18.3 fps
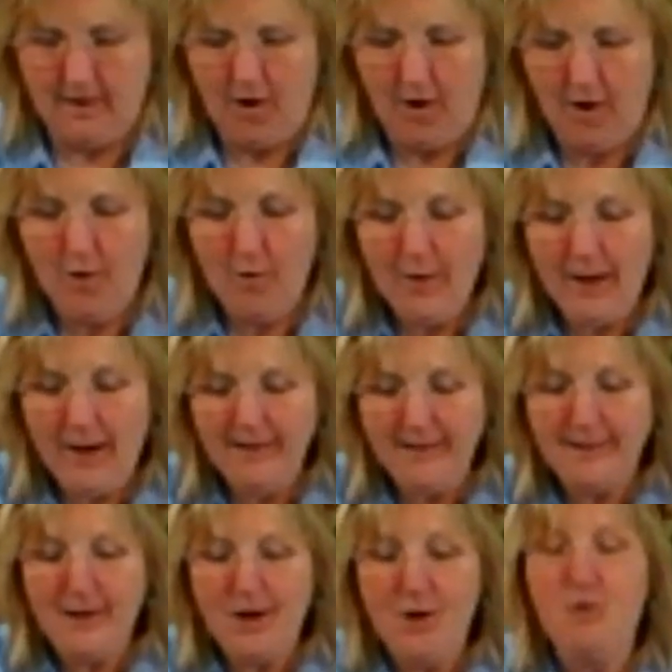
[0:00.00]
Oh,
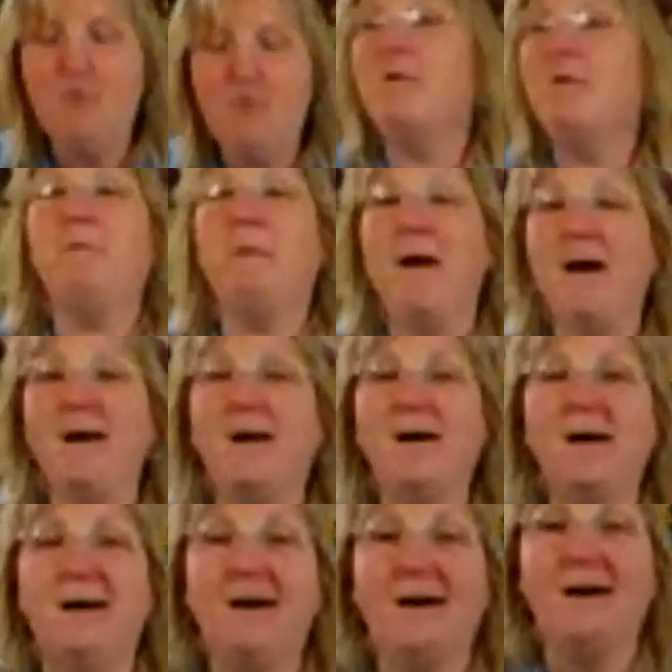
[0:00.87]
hello,
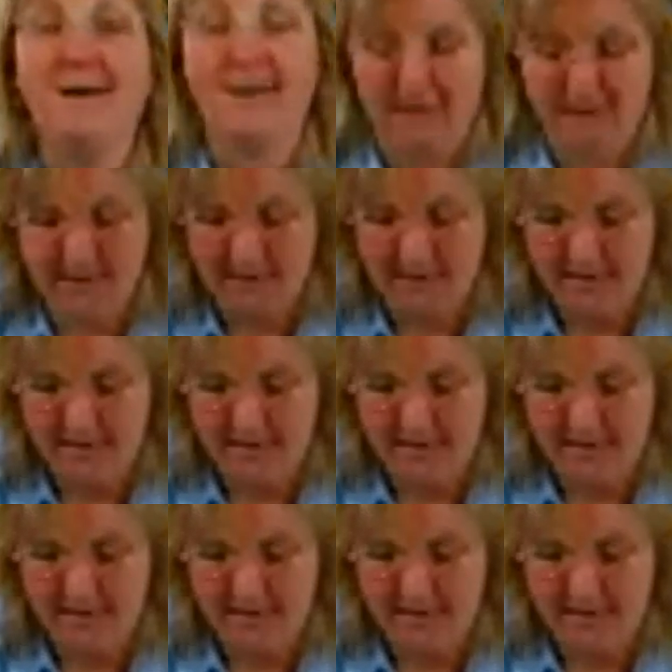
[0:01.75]
Rebecca.